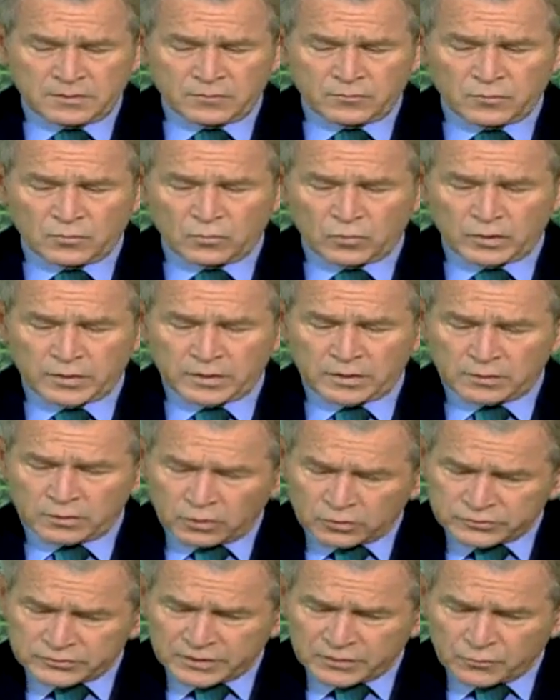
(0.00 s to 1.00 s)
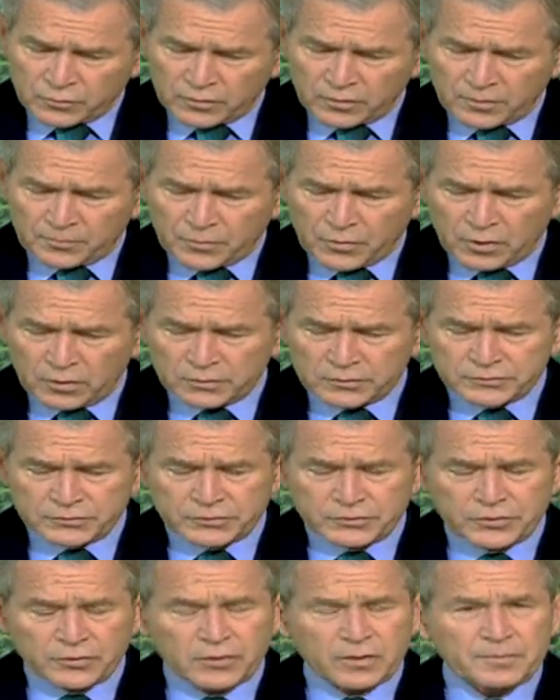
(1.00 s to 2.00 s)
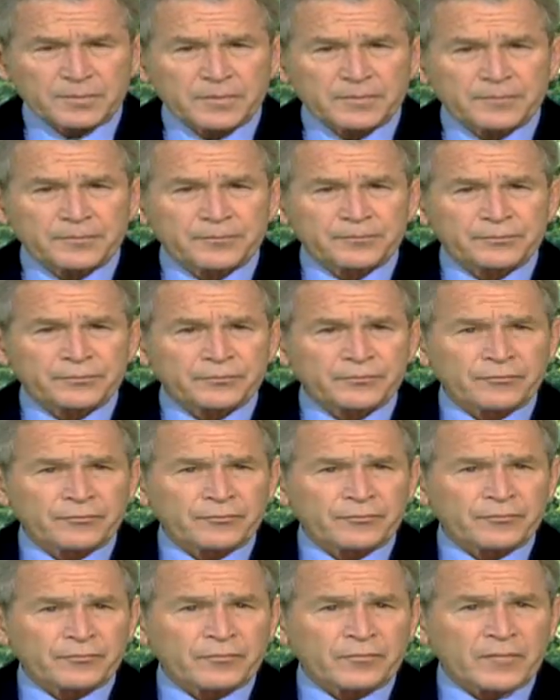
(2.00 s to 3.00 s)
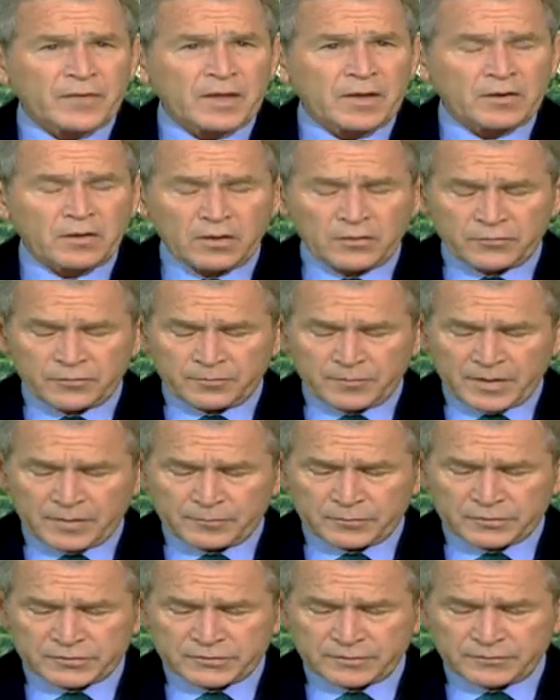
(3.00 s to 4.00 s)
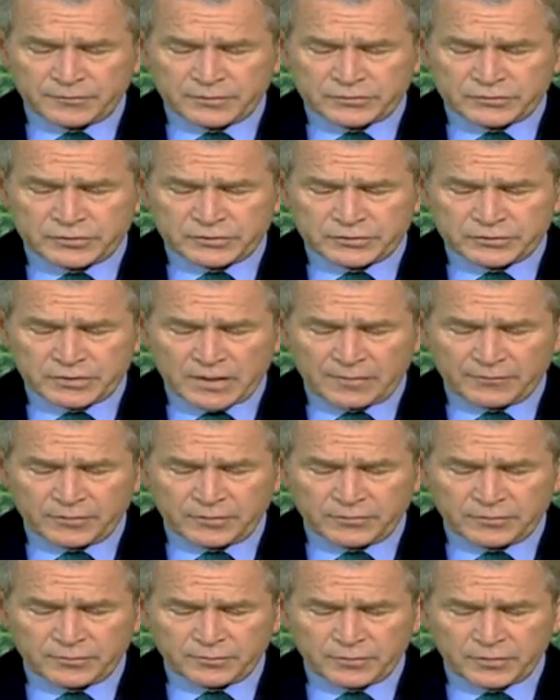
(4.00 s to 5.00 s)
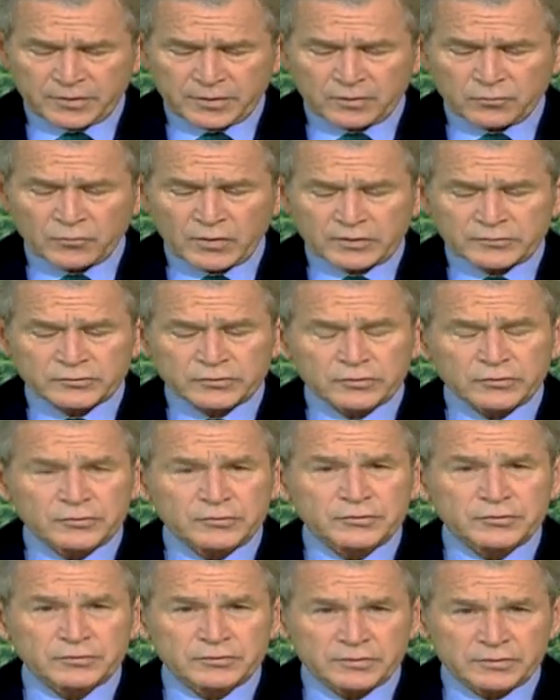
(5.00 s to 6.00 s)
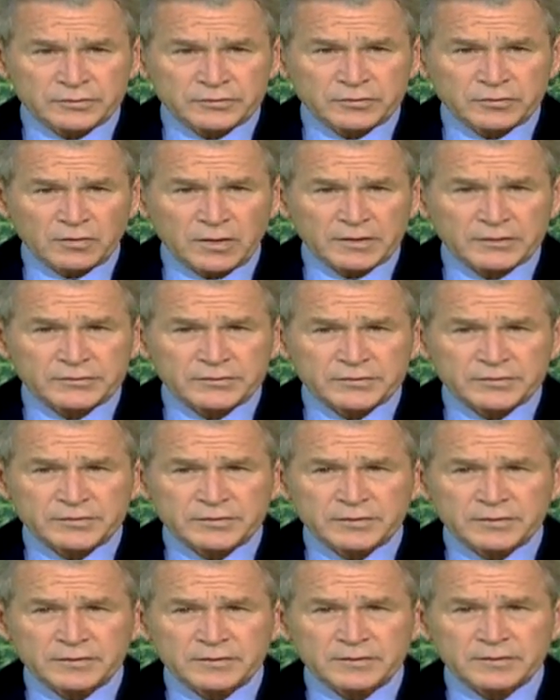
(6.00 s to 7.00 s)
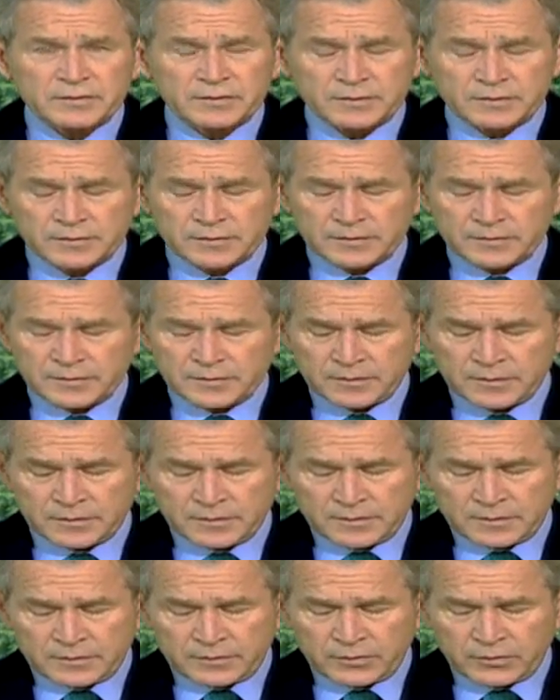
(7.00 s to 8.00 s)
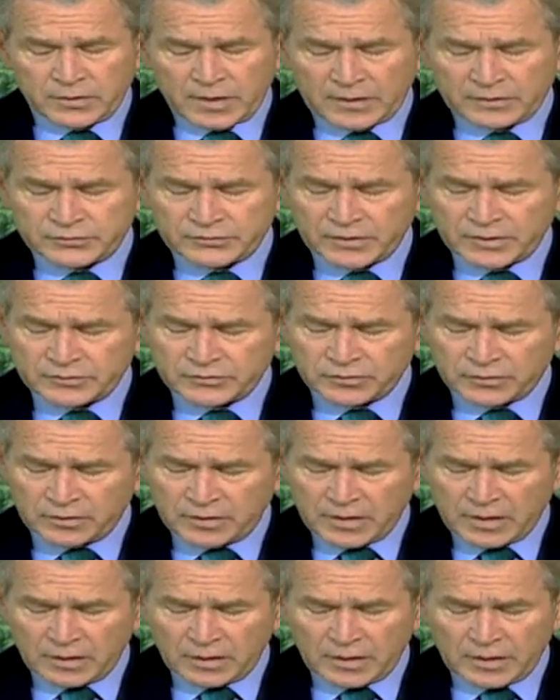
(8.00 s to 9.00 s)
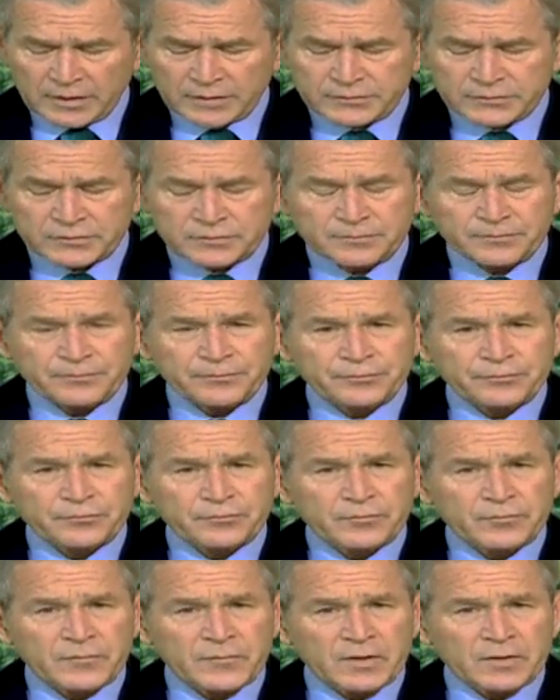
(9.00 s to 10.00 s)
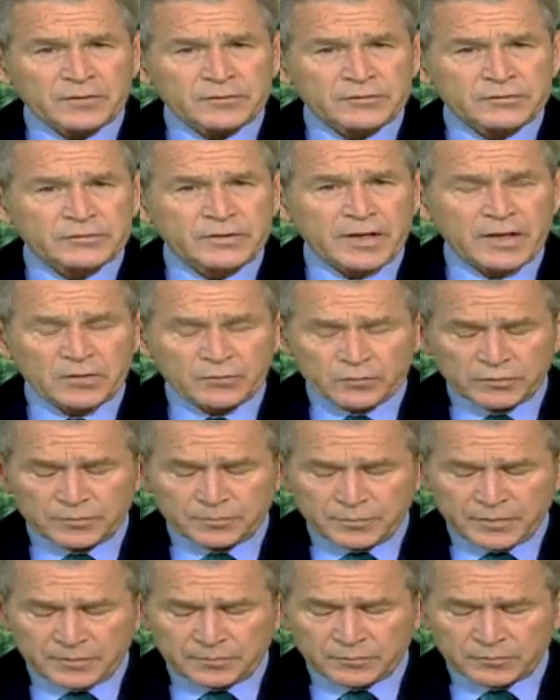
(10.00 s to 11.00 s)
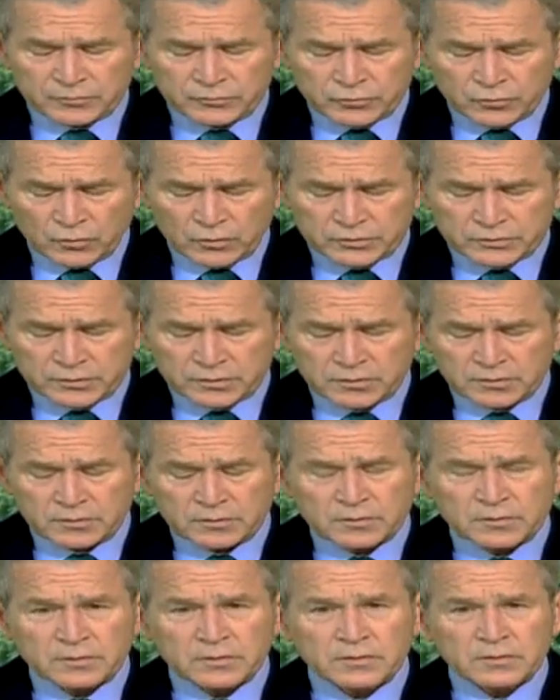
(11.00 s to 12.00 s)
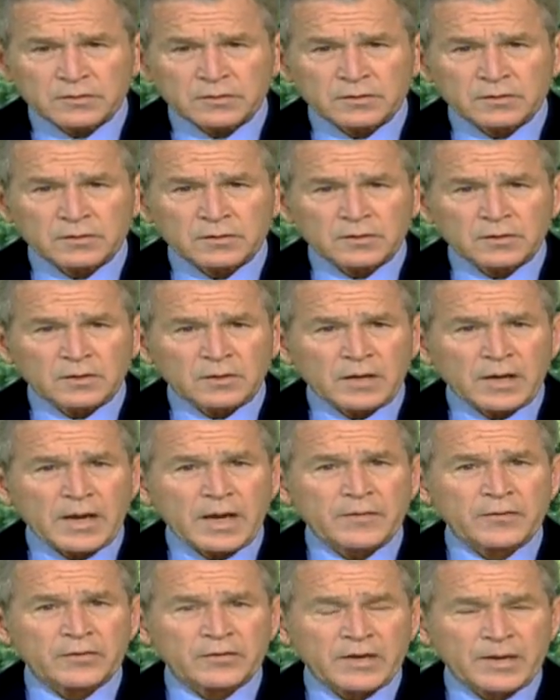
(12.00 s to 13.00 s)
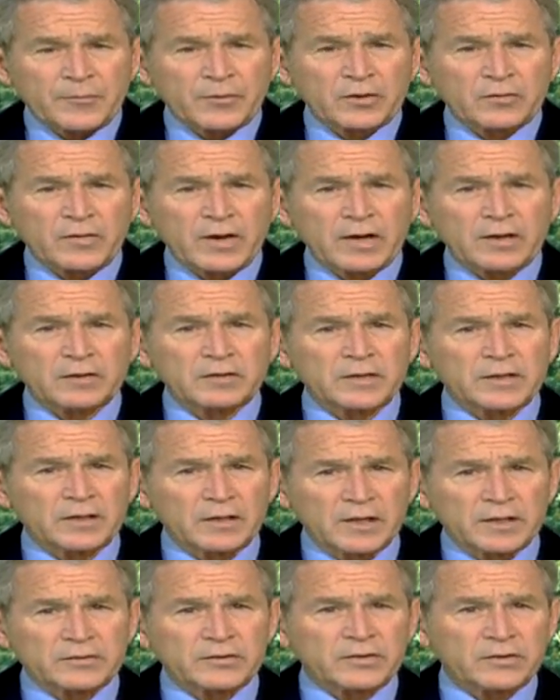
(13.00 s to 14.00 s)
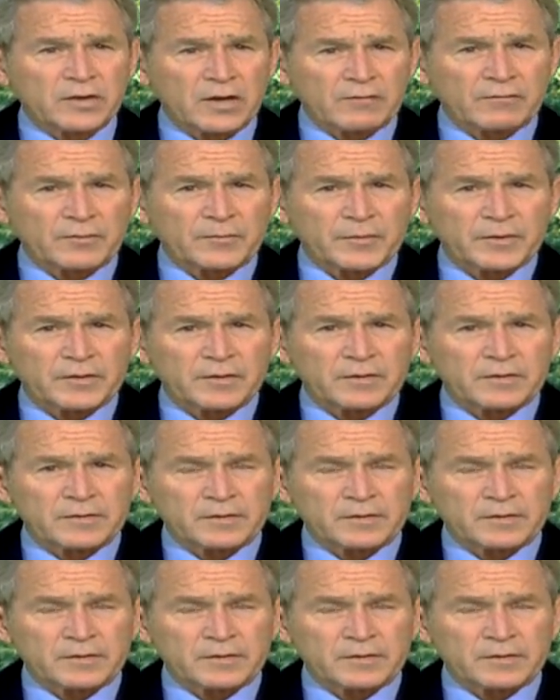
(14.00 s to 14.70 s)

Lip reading: We're working closely with our partners in Europe and other members of the G7 to bring a resolution to this crisis. The United States and our allies stand with the people of Georgia and their democratically elected government.